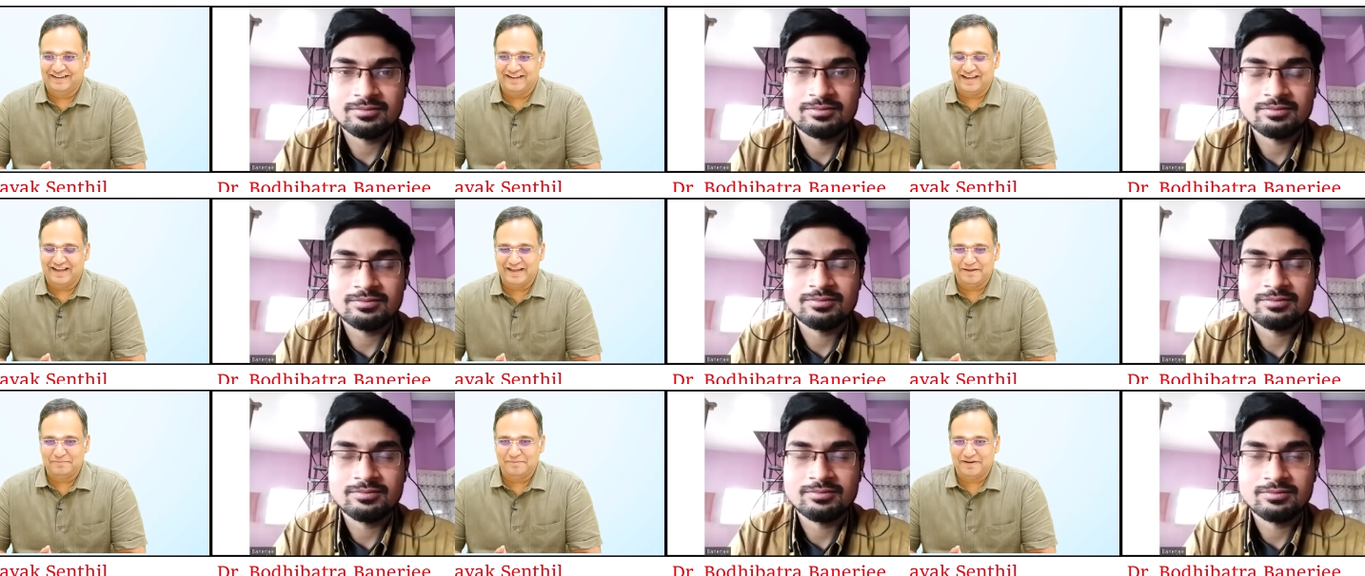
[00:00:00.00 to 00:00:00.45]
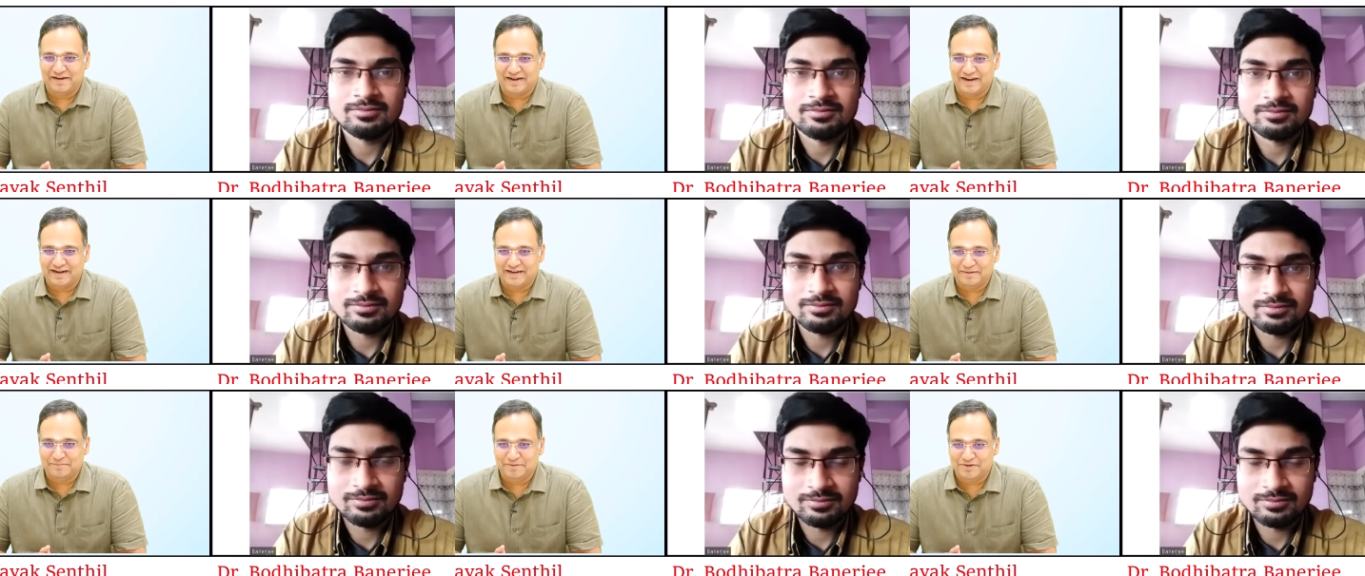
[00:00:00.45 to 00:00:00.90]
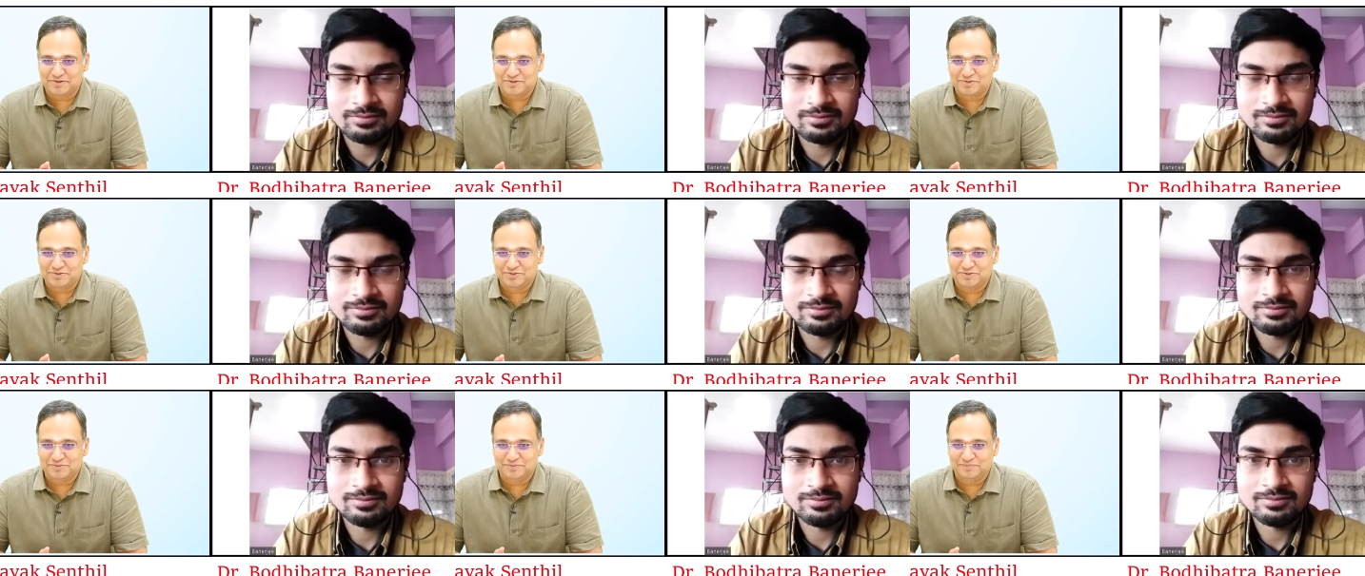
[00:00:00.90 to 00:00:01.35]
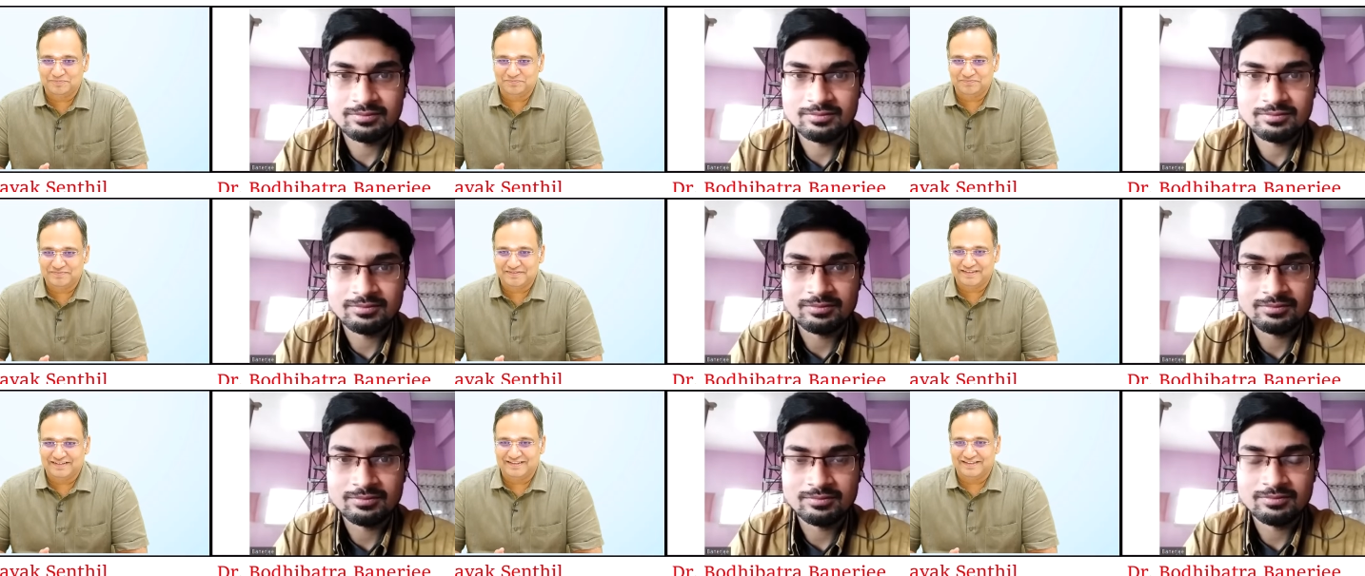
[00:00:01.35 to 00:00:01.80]
Speaker 1: AML rank number 2
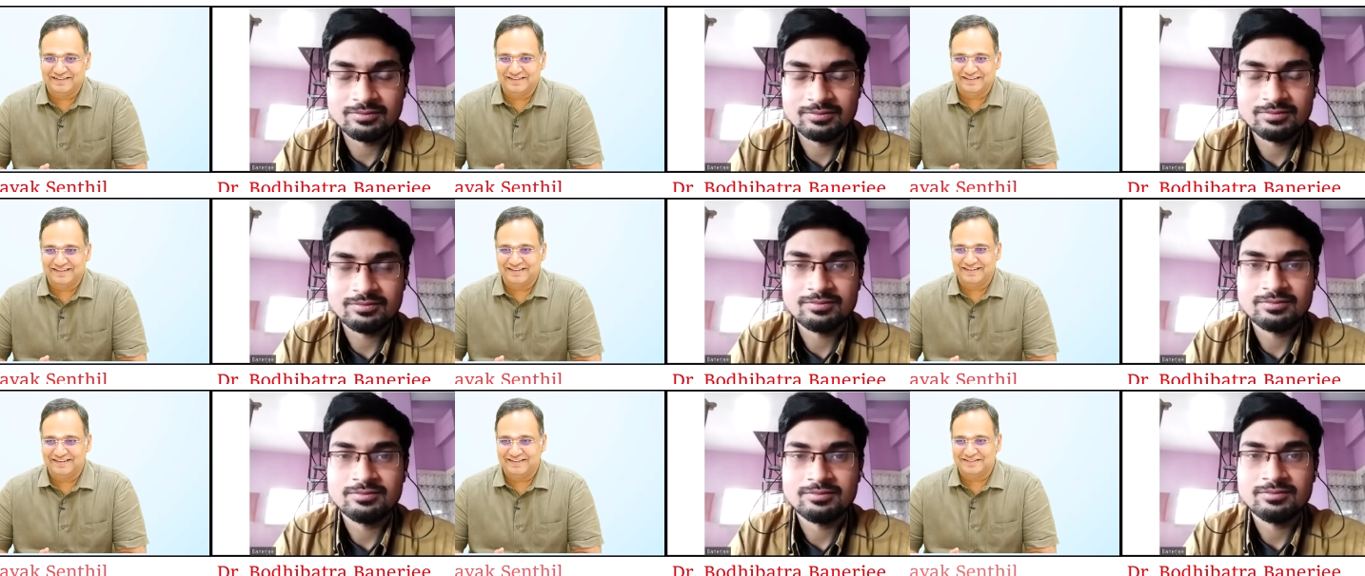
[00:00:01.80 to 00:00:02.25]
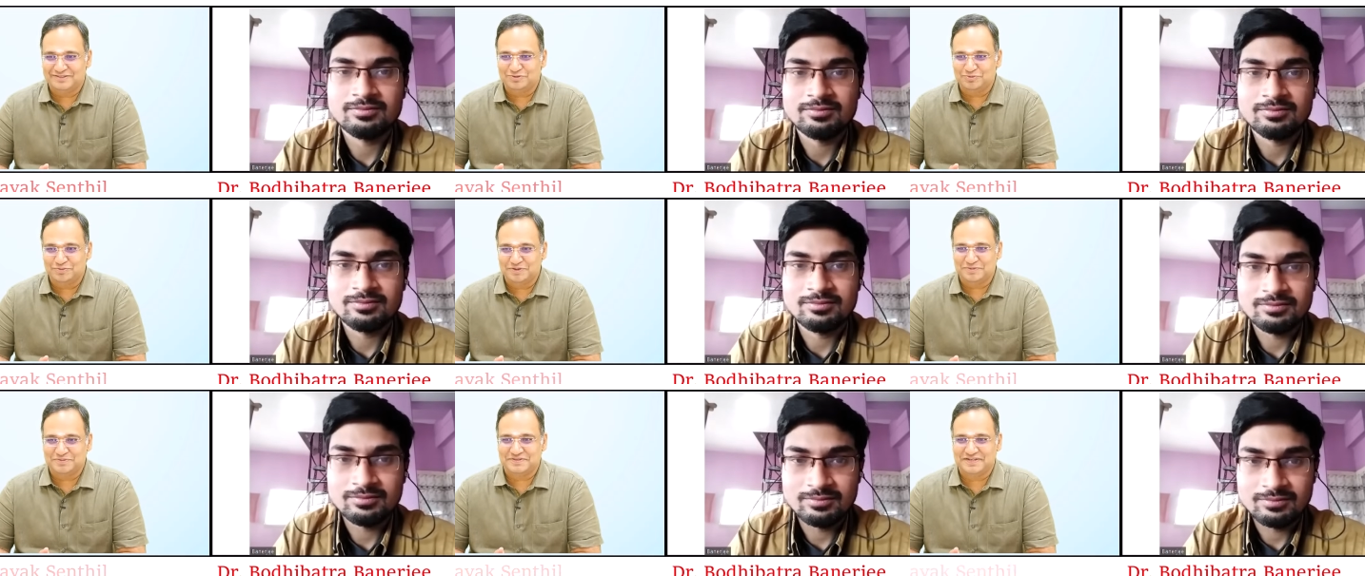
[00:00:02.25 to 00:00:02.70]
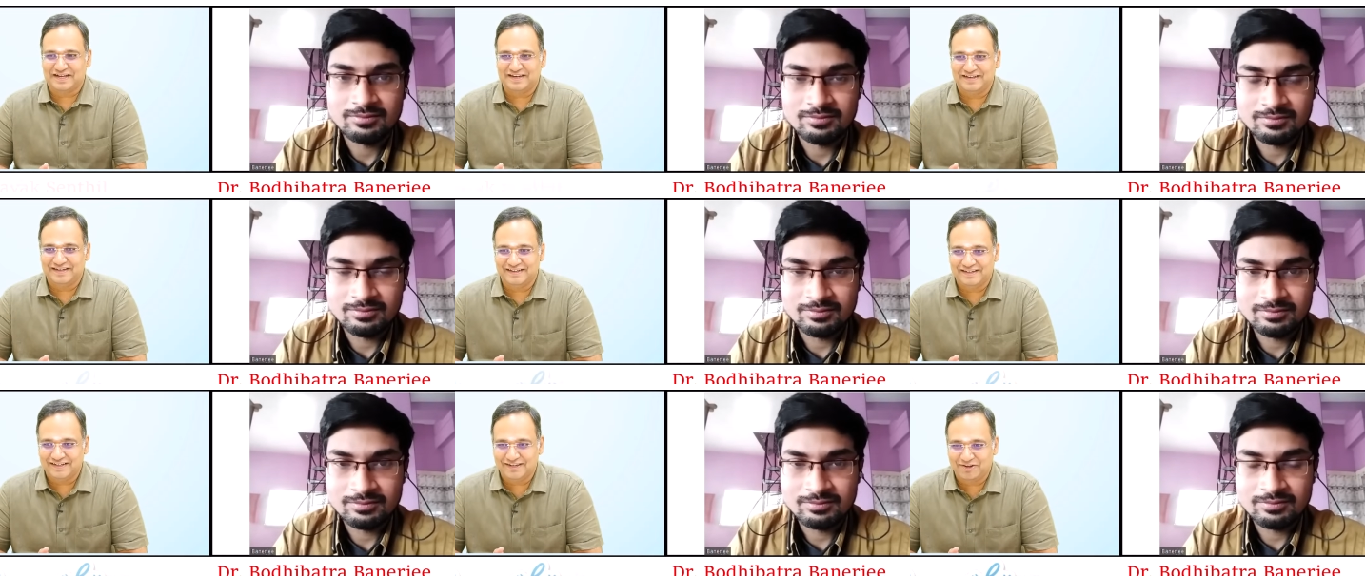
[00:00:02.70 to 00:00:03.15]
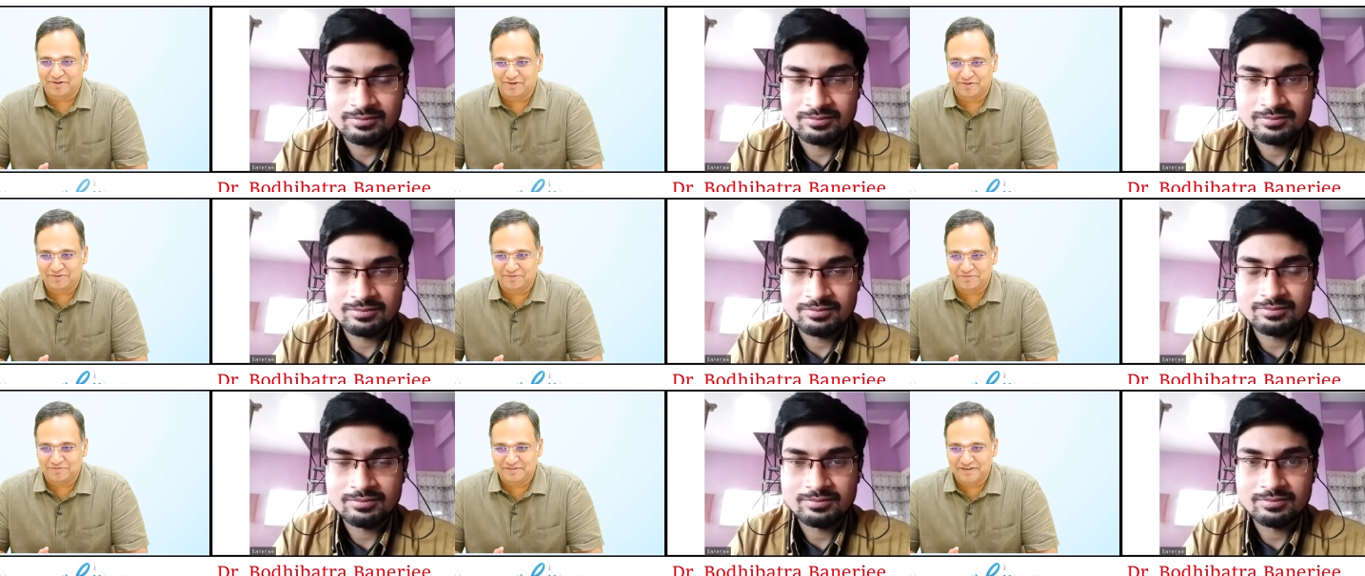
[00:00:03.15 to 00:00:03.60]
in the super specialty
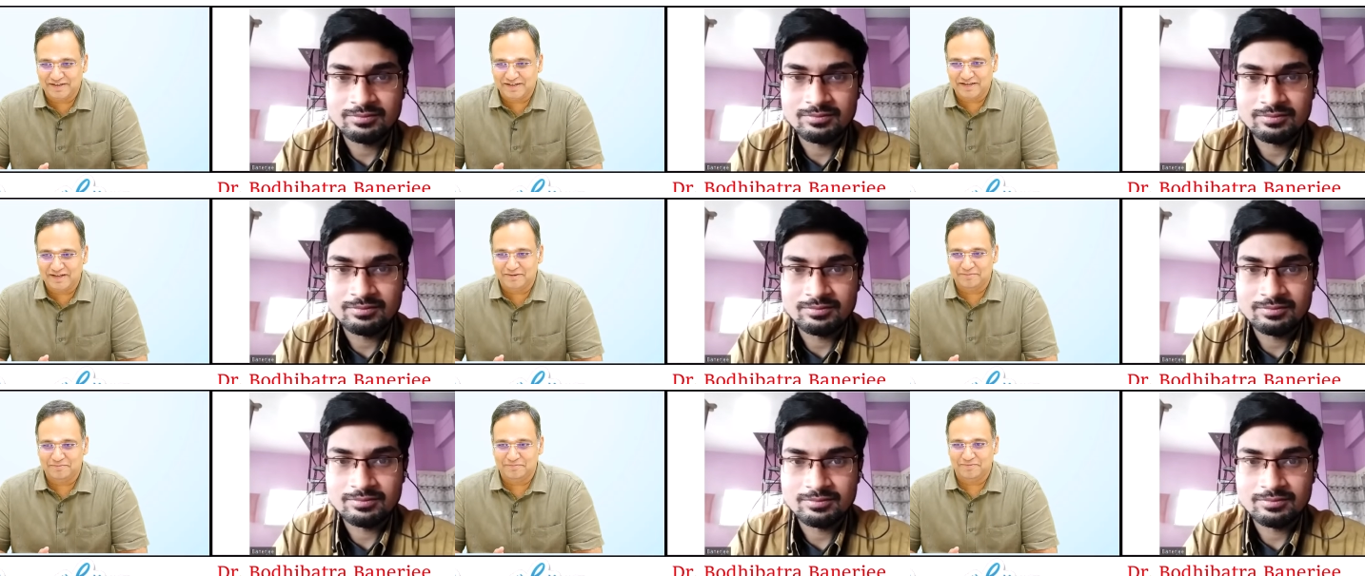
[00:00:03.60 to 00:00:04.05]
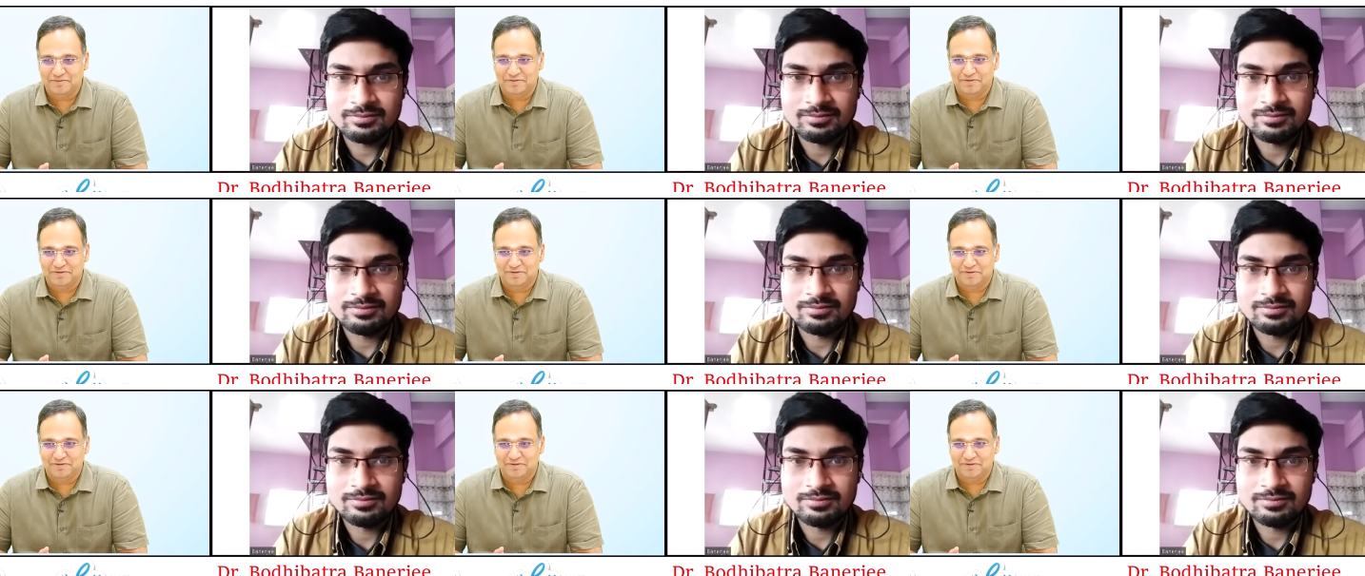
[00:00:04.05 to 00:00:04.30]
of DM